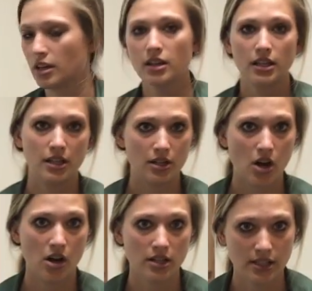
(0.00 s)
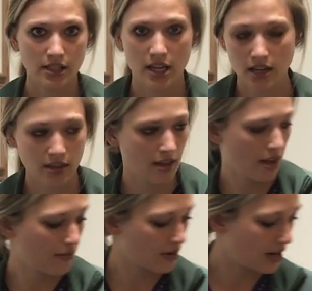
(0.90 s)
clean your dog's teeth
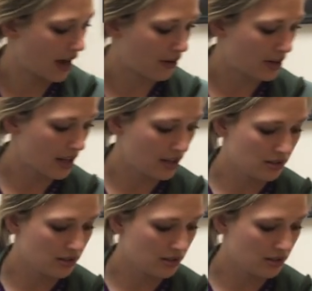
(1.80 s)
every now and then.